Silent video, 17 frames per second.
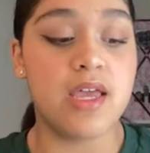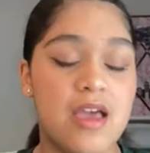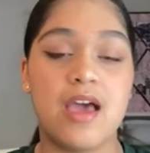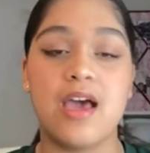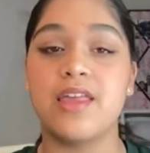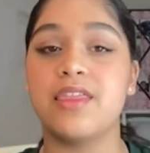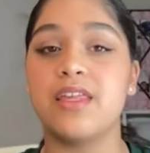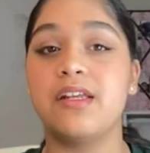
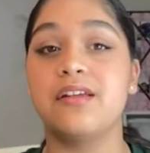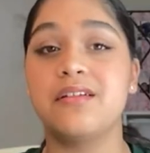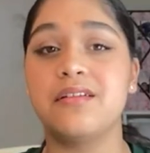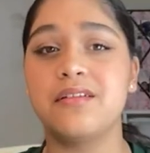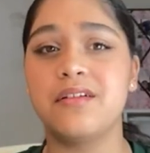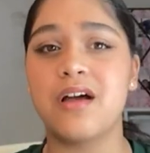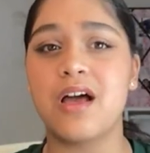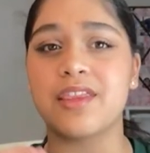And then
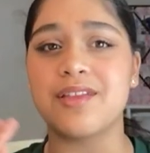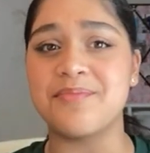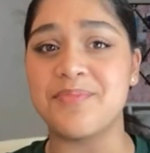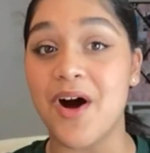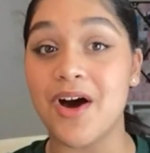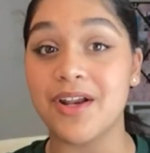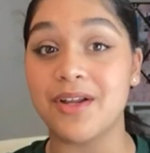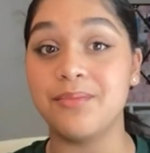at the
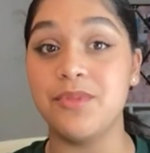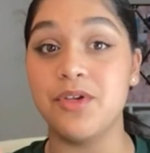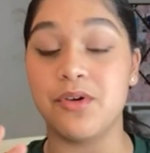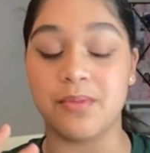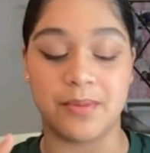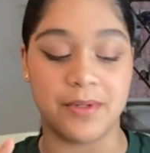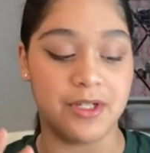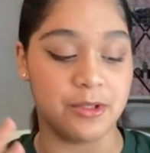bottom you
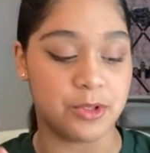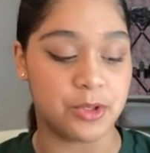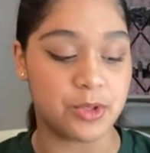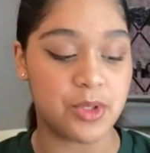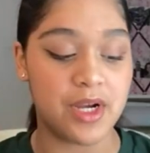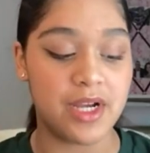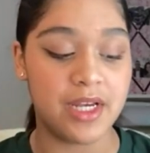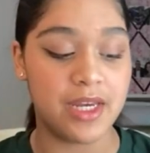could put your
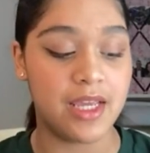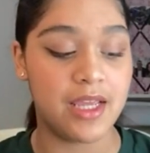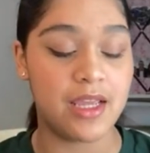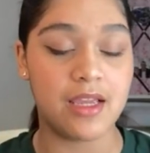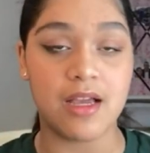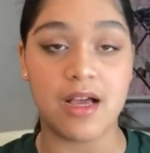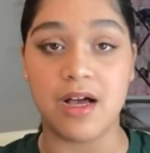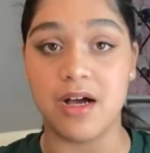
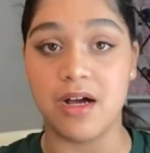training.